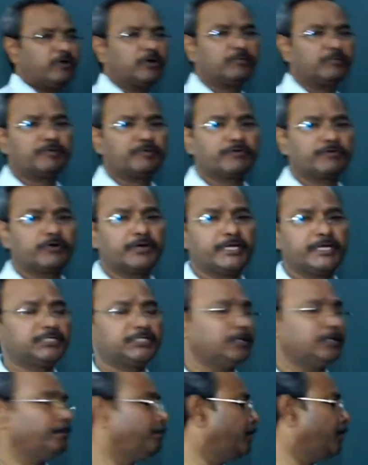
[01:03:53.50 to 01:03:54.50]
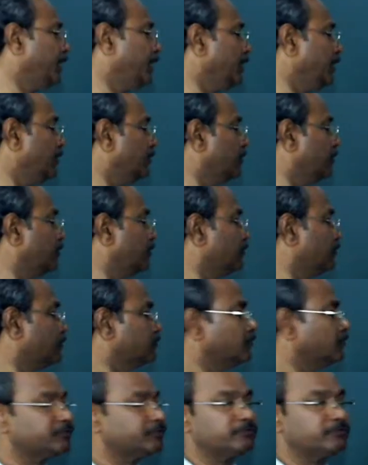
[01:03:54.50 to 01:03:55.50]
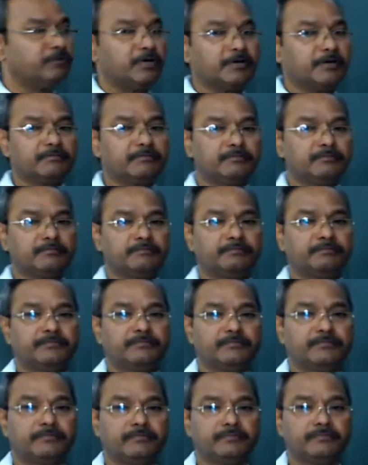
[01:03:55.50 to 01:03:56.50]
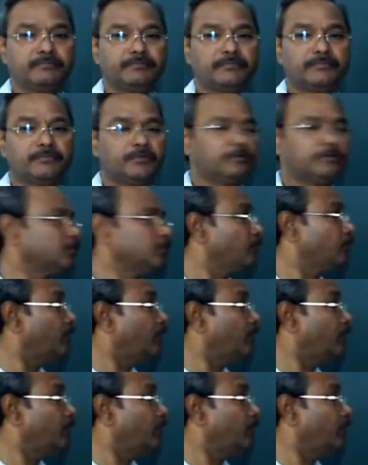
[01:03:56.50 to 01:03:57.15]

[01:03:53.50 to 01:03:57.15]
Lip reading: rotation? 5. This one. So what are